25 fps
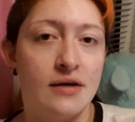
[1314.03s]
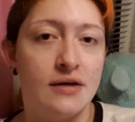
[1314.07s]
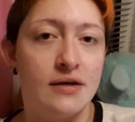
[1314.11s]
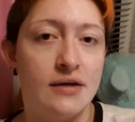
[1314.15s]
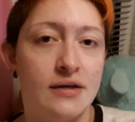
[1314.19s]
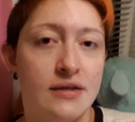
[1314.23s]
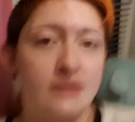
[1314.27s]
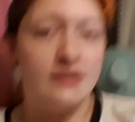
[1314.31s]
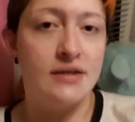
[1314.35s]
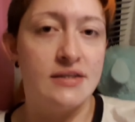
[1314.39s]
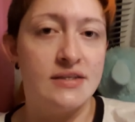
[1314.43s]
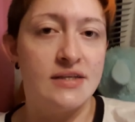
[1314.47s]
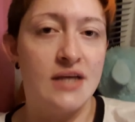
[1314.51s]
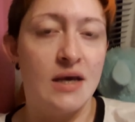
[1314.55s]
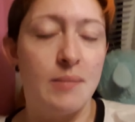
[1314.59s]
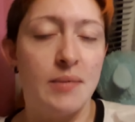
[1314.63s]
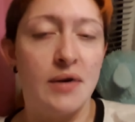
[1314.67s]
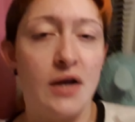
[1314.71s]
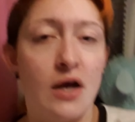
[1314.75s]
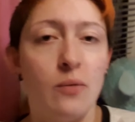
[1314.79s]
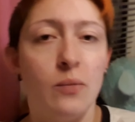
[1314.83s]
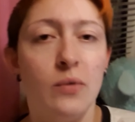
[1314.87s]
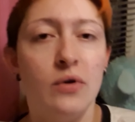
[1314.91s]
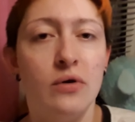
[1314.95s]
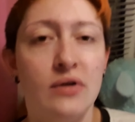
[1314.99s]
there's that. But I
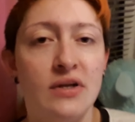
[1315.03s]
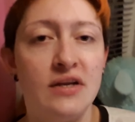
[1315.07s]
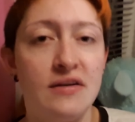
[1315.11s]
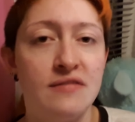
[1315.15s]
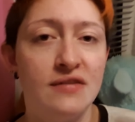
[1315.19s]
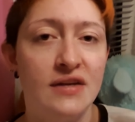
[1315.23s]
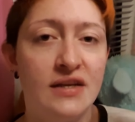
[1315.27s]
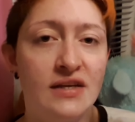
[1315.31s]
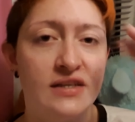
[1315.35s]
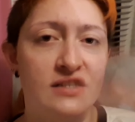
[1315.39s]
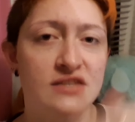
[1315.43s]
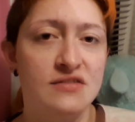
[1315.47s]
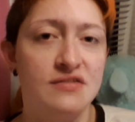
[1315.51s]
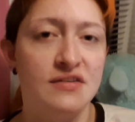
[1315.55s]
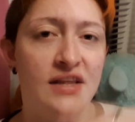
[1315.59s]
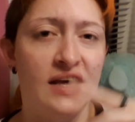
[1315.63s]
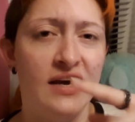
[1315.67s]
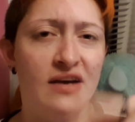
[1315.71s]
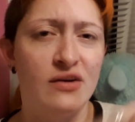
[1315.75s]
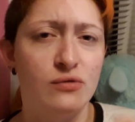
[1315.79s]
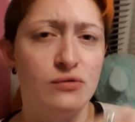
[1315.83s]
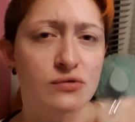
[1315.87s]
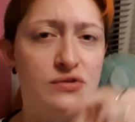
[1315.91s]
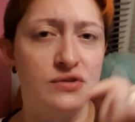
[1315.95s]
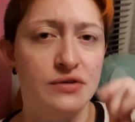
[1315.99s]
will leave links for that
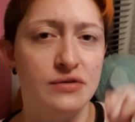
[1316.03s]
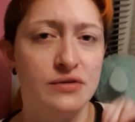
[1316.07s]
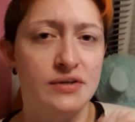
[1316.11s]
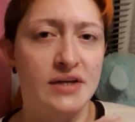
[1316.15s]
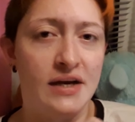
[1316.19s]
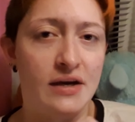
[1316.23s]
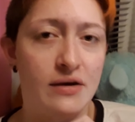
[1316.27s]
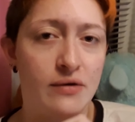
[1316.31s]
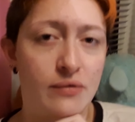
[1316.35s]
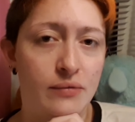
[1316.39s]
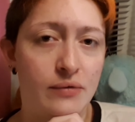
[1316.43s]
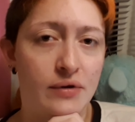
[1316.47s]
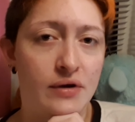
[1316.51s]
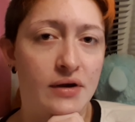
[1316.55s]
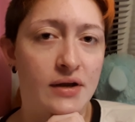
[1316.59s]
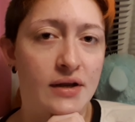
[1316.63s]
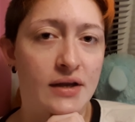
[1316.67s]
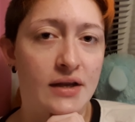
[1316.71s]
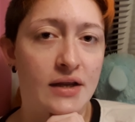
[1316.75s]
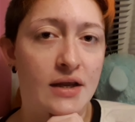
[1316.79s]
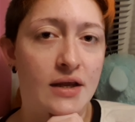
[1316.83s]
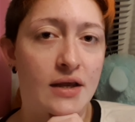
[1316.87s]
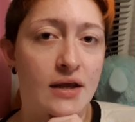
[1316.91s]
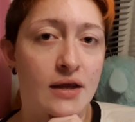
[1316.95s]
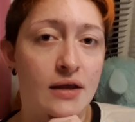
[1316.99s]
also down
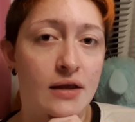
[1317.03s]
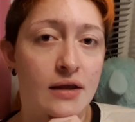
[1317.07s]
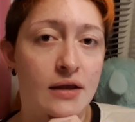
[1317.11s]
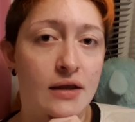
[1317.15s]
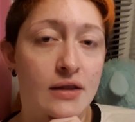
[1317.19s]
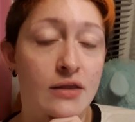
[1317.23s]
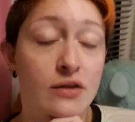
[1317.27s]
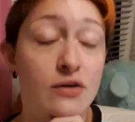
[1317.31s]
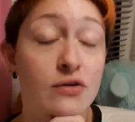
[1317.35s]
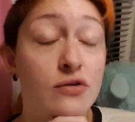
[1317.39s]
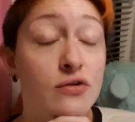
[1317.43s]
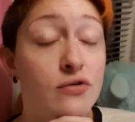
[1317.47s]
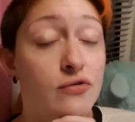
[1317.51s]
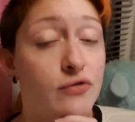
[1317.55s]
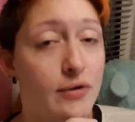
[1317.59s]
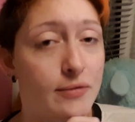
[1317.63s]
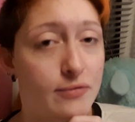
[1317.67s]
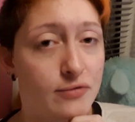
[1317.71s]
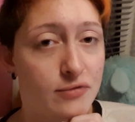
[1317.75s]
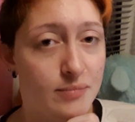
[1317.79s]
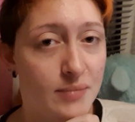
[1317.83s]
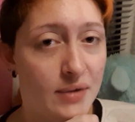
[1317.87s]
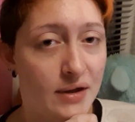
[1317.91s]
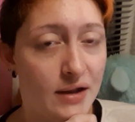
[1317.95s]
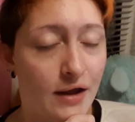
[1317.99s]
in the
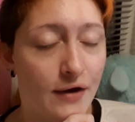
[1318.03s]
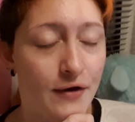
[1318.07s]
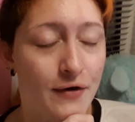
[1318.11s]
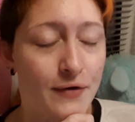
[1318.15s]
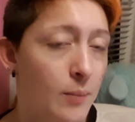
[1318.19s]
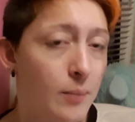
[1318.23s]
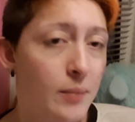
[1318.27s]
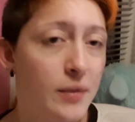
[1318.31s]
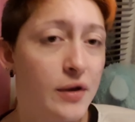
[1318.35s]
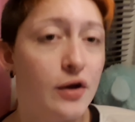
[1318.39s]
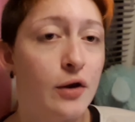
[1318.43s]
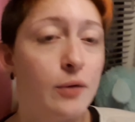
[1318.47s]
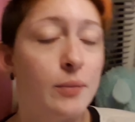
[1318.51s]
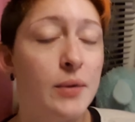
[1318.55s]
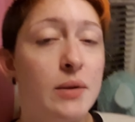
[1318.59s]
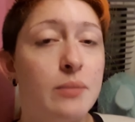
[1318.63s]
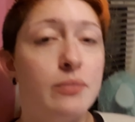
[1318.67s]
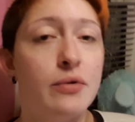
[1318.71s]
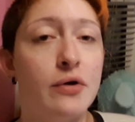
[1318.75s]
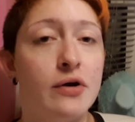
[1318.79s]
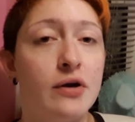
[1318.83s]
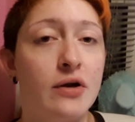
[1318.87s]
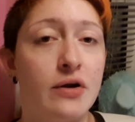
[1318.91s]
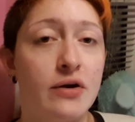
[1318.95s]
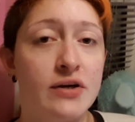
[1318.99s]
description below. But no, being
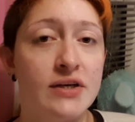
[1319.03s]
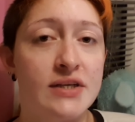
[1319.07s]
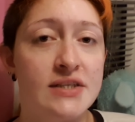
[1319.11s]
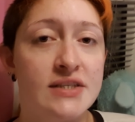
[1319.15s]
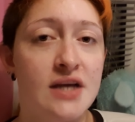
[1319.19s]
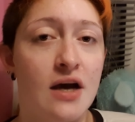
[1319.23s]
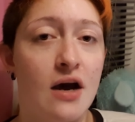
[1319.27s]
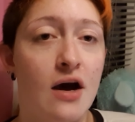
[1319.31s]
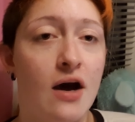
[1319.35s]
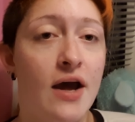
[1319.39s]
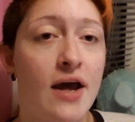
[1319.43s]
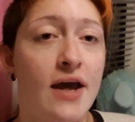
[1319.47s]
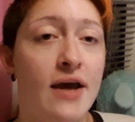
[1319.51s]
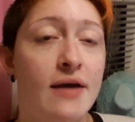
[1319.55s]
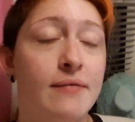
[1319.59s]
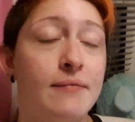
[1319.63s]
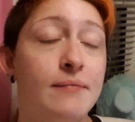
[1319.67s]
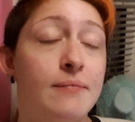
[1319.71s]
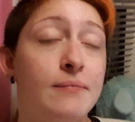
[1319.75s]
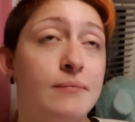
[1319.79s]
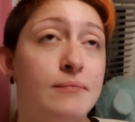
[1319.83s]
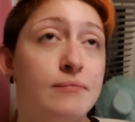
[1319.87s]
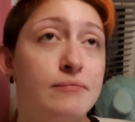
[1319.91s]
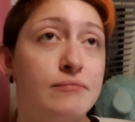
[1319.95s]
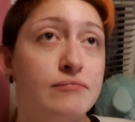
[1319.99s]
brutally honest, I
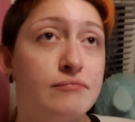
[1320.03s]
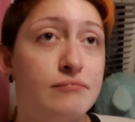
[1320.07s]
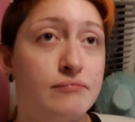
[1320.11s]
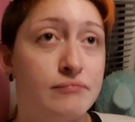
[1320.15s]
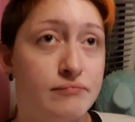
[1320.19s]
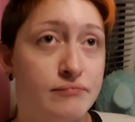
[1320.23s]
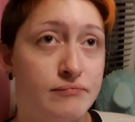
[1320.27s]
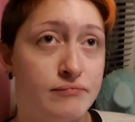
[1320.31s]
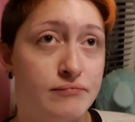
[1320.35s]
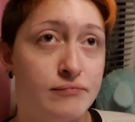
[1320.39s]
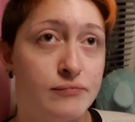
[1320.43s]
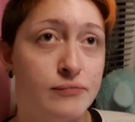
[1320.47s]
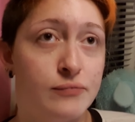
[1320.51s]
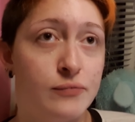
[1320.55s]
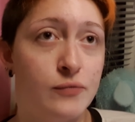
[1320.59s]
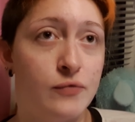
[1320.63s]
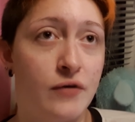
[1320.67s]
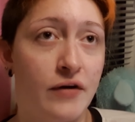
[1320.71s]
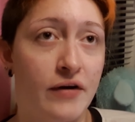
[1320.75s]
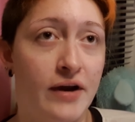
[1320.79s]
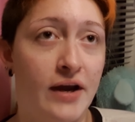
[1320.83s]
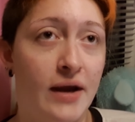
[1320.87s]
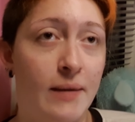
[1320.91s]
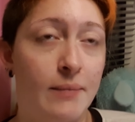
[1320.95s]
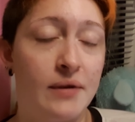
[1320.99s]
am
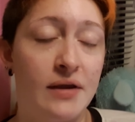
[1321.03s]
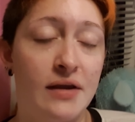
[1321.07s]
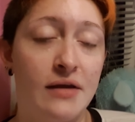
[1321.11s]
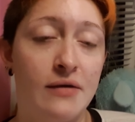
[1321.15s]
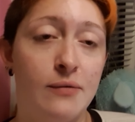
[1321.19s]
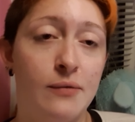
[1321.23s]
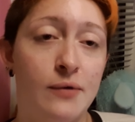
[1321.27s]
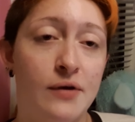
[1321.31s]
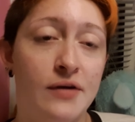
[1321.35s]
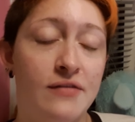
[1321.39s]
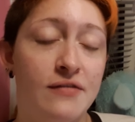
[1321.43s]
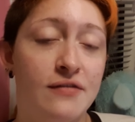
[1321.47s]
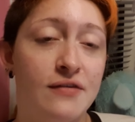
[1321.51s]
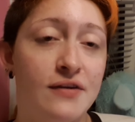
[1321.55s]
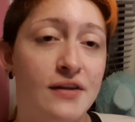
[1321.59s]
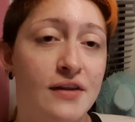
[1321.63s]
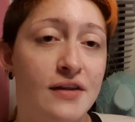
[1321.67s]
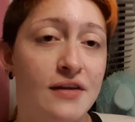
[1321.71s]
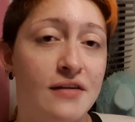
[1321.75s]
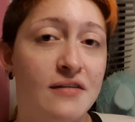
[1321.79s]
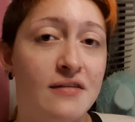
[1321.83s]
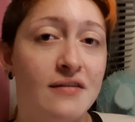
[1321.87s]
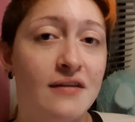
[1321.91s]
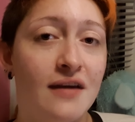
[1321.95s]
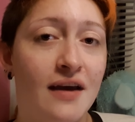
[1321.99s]
very happy with this